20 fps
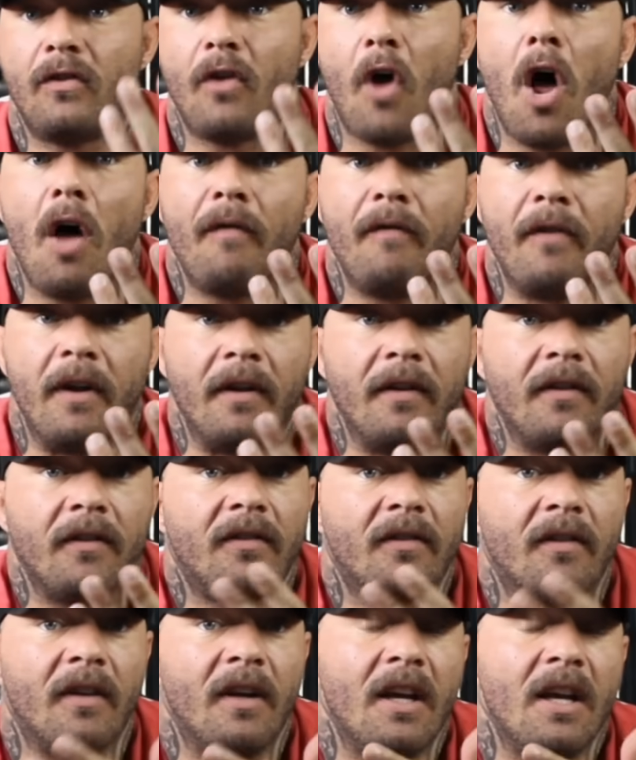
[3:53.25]

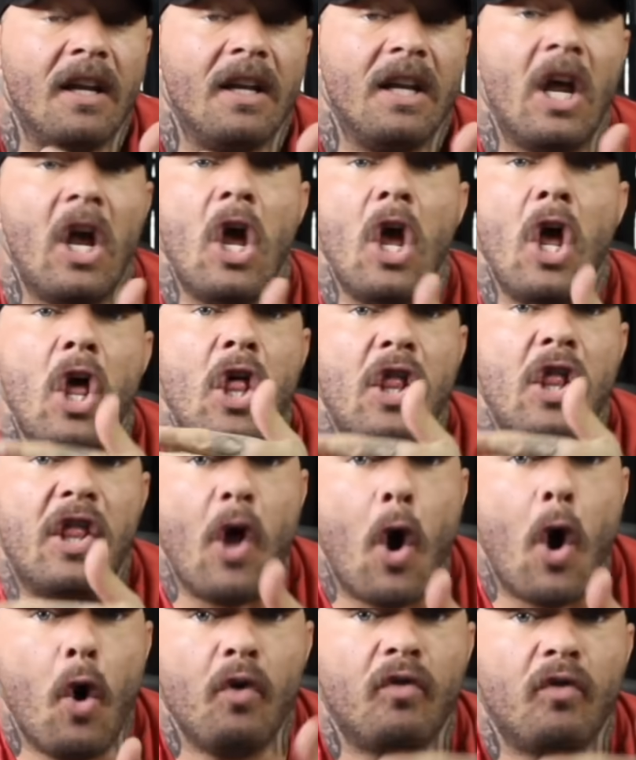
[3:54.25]
solvents, and
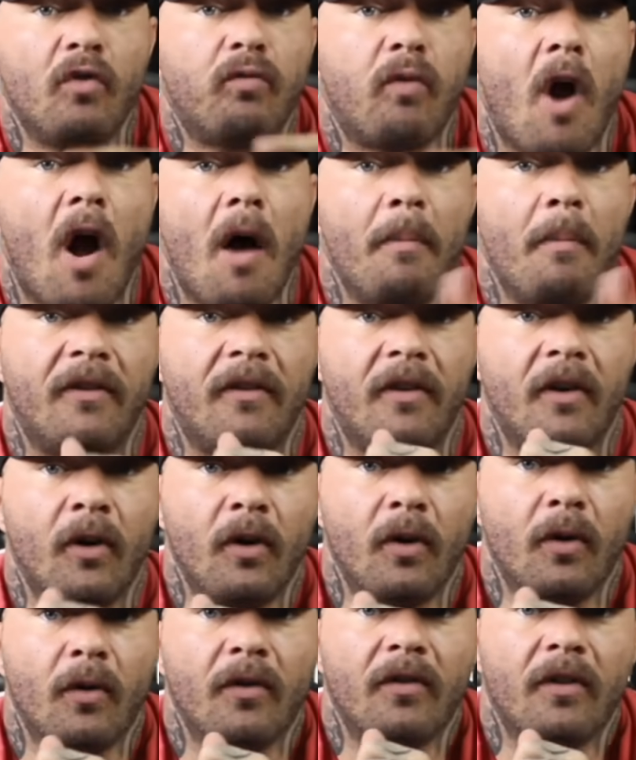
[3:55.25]
those raw
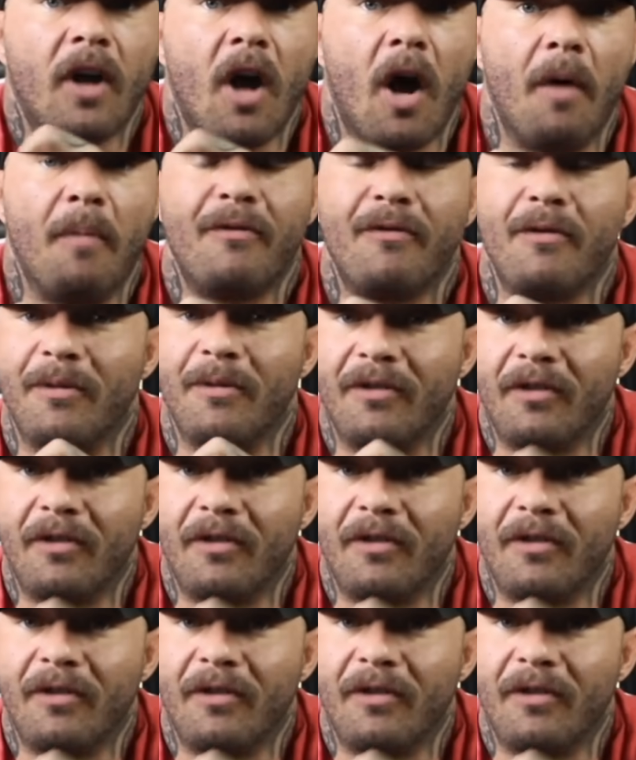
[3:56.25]
materials come from